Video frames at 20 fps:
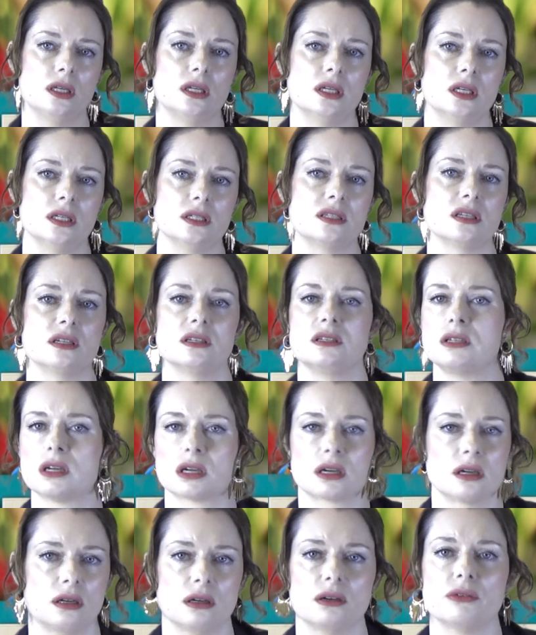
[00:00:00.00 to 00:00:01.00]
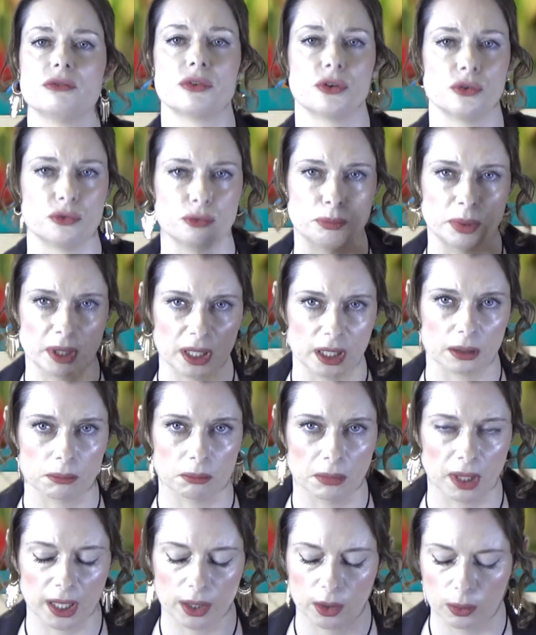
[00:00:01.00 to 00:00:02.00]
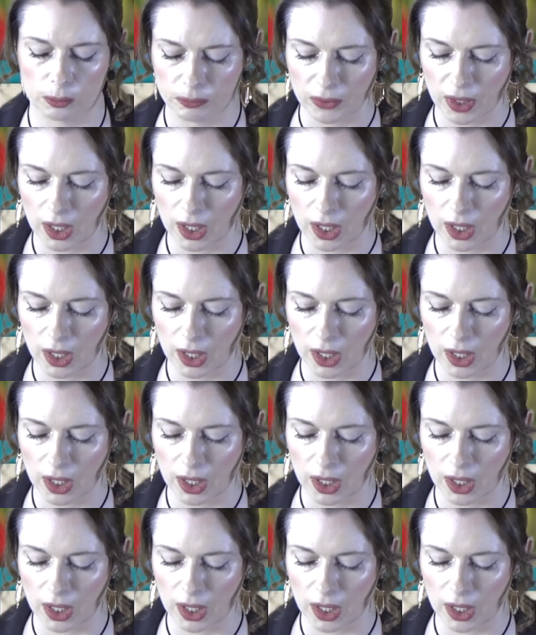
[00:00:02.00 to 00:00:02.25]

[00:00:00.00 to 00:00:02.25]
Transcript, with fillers: is indicative of being male,